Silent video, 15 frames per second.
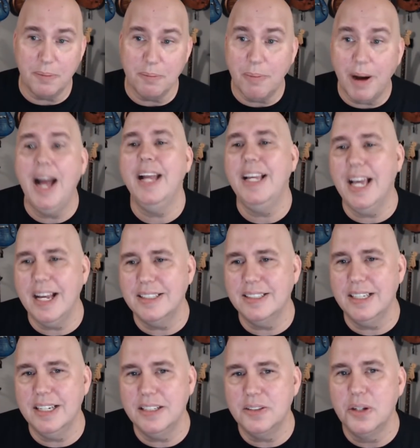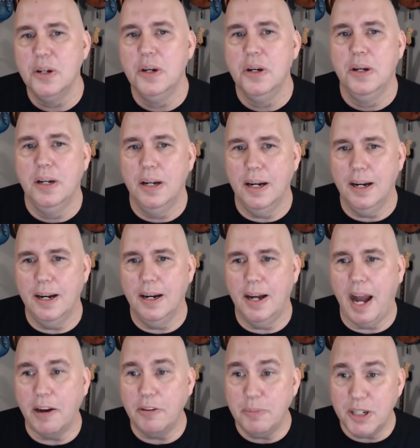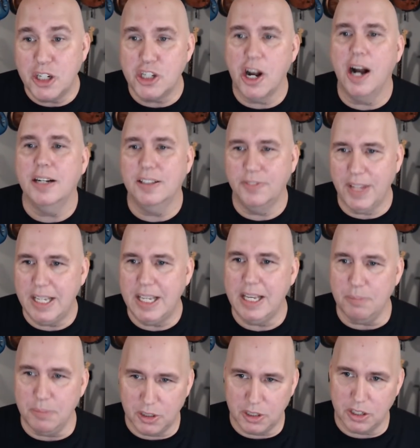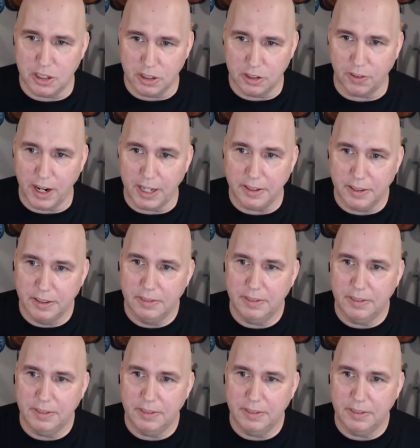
My guess is uh, I would be shocked if they keep Musician's Friend.